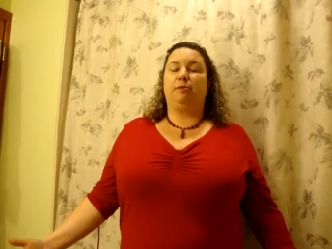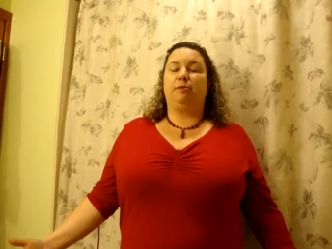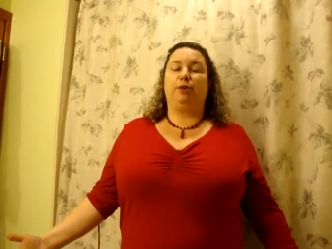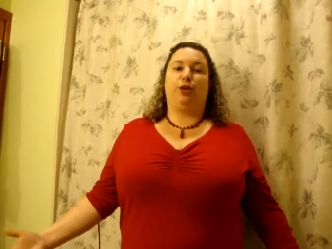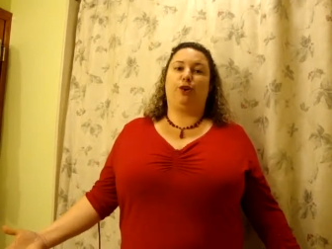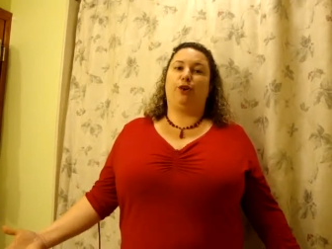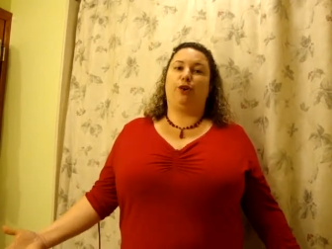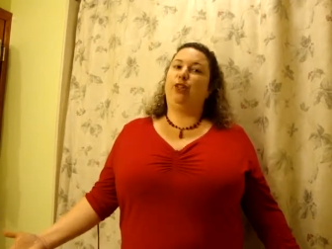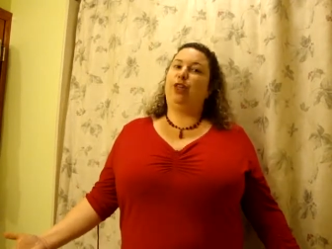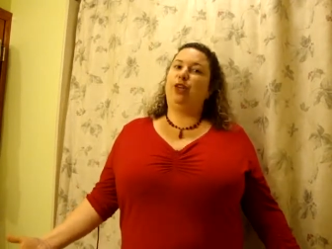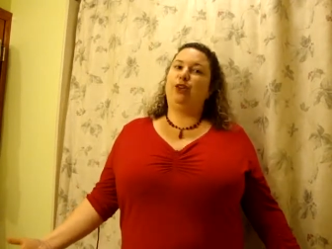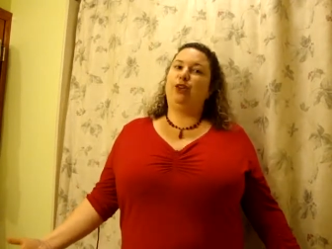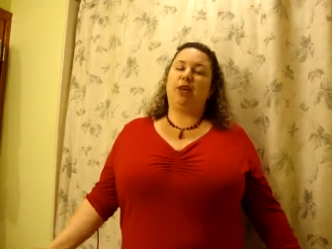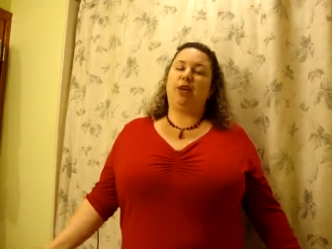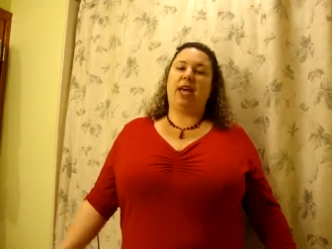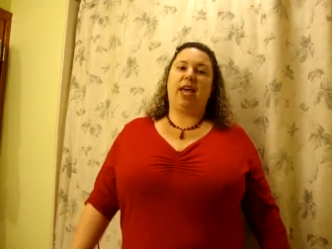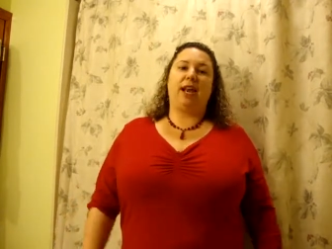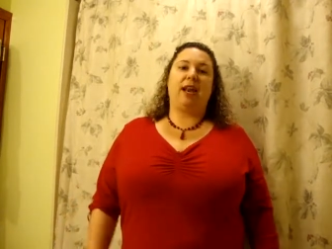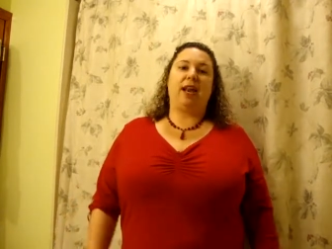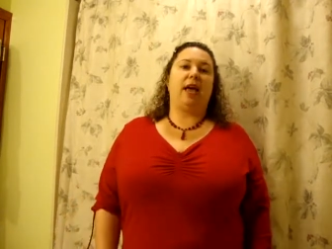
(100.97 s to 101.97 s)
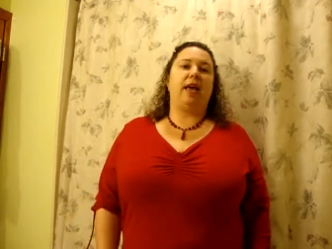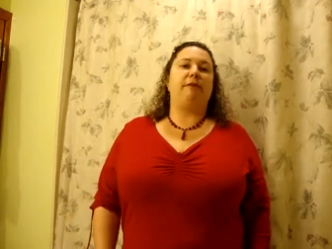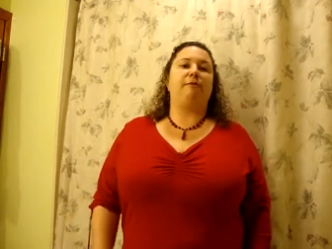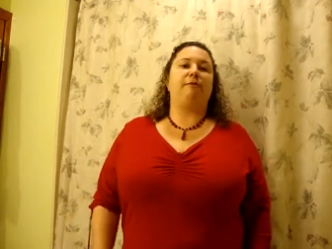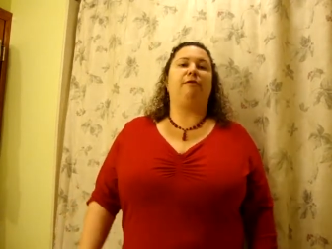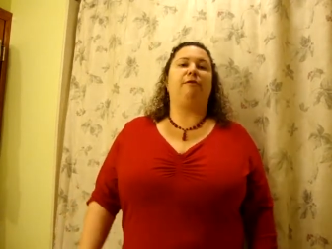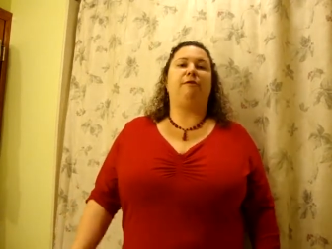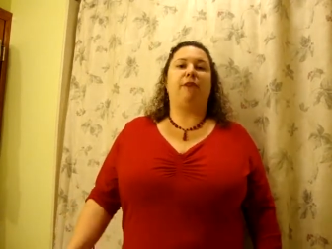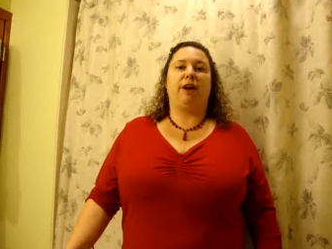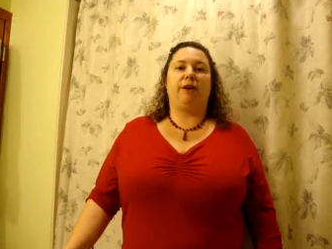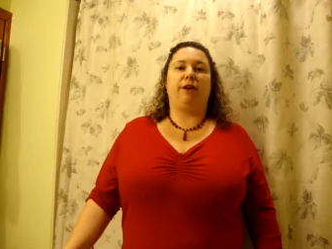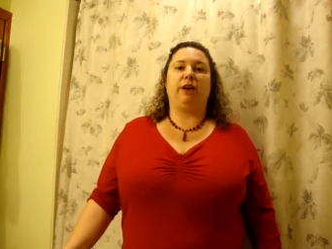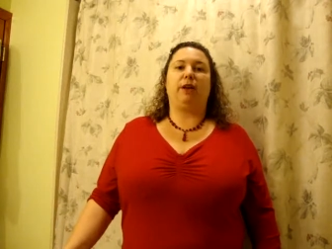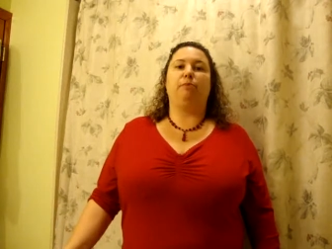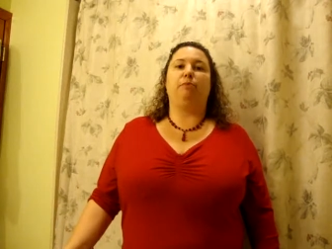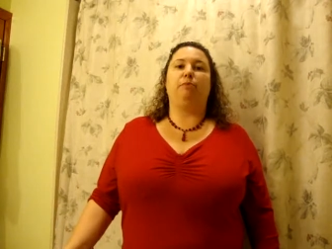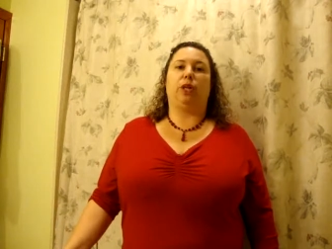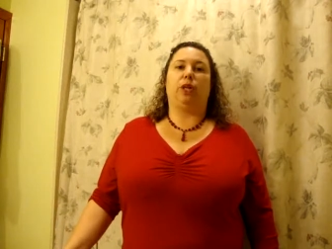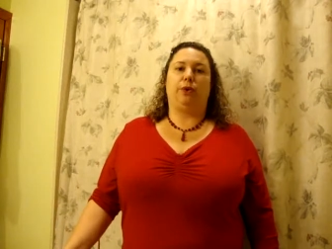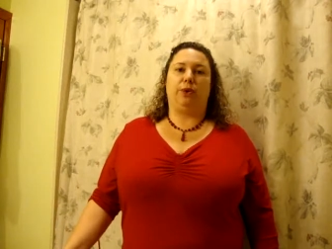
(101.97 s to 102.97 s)
I'm sure that you can. I am very
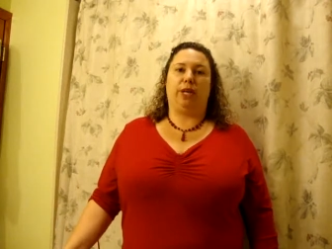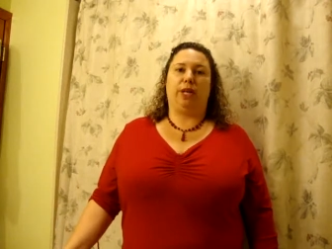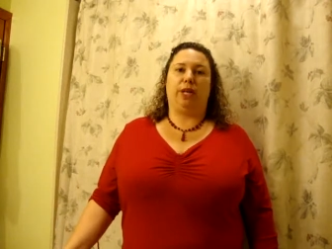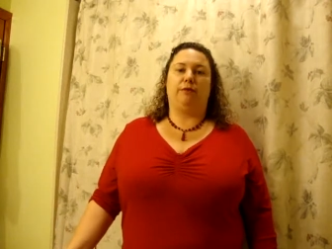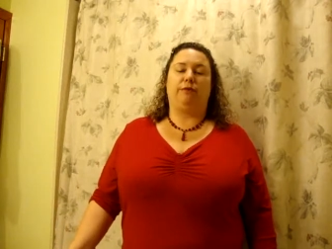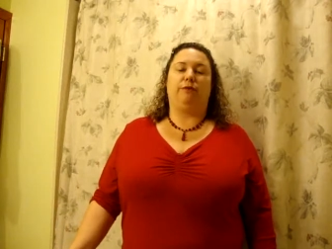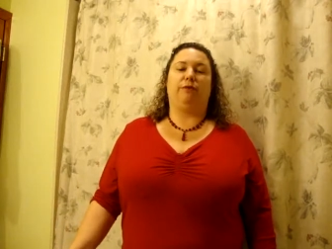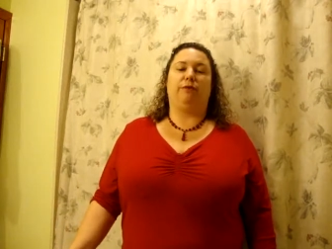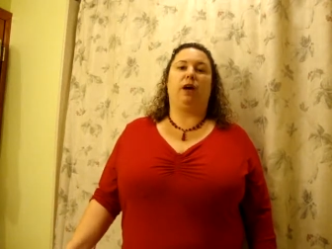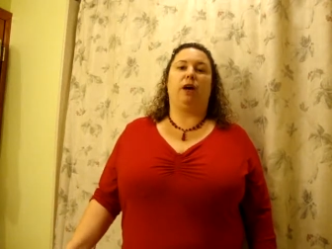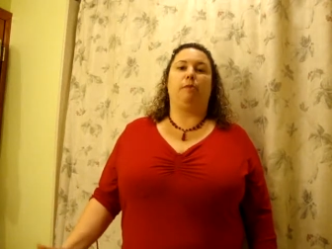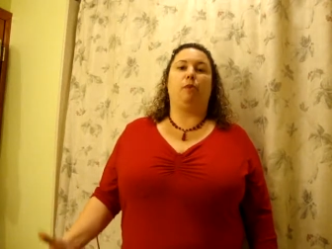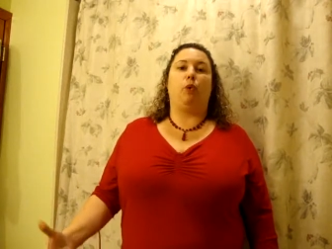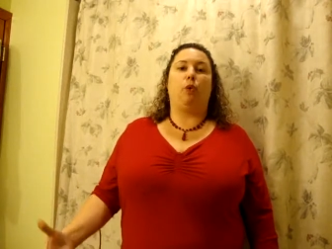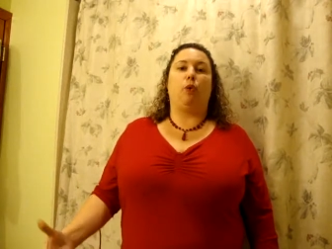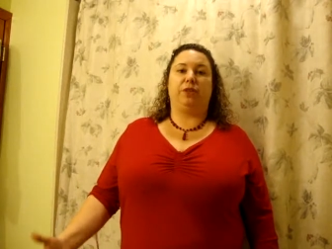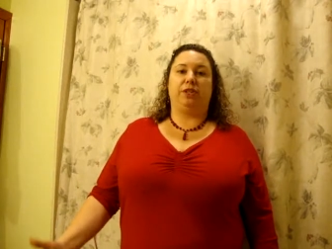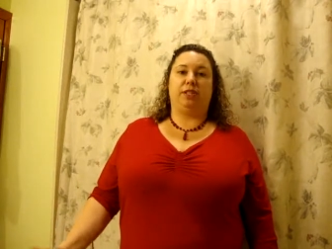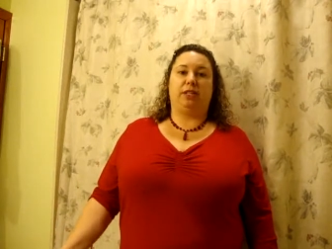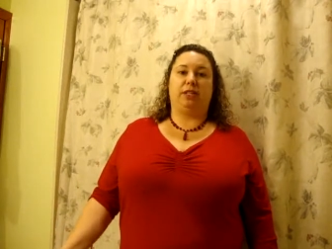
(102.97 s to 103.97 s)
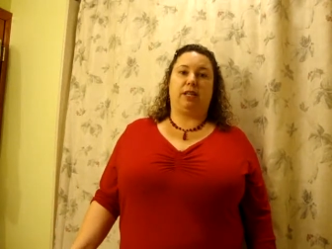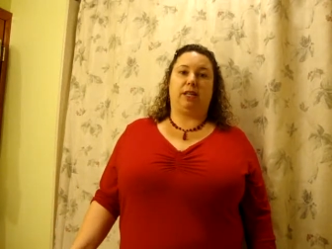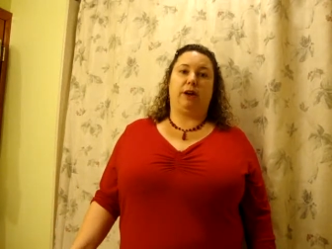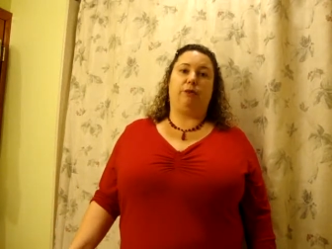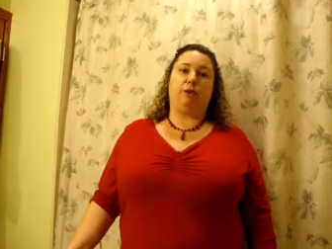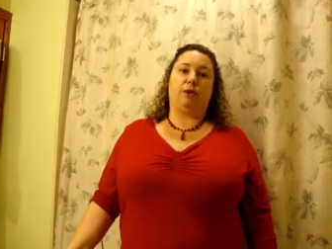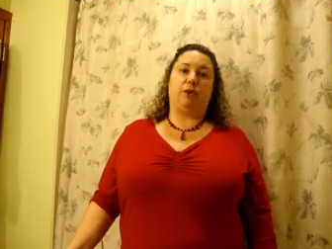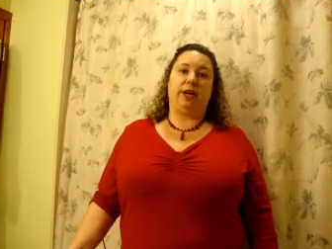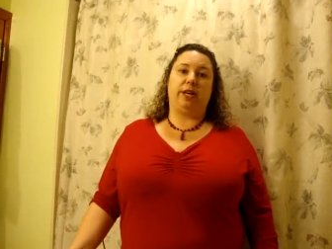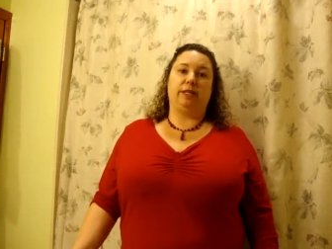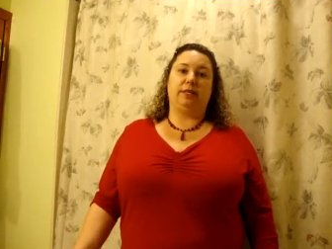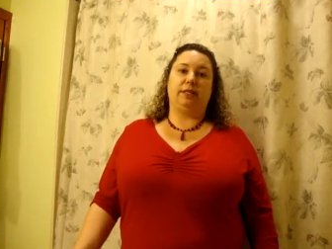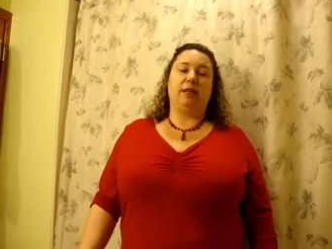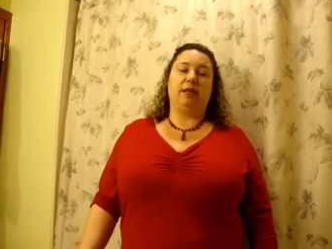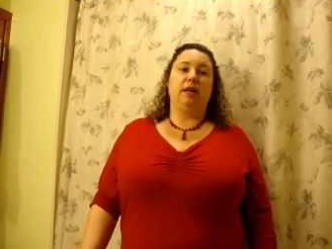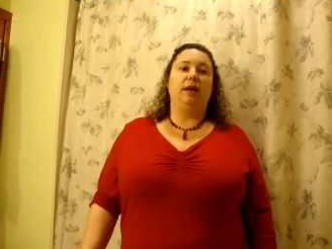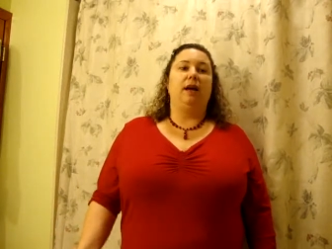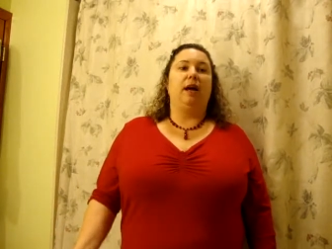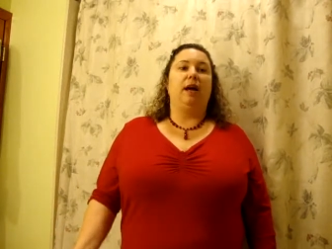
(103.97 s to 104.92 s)
bloated from all the steroids.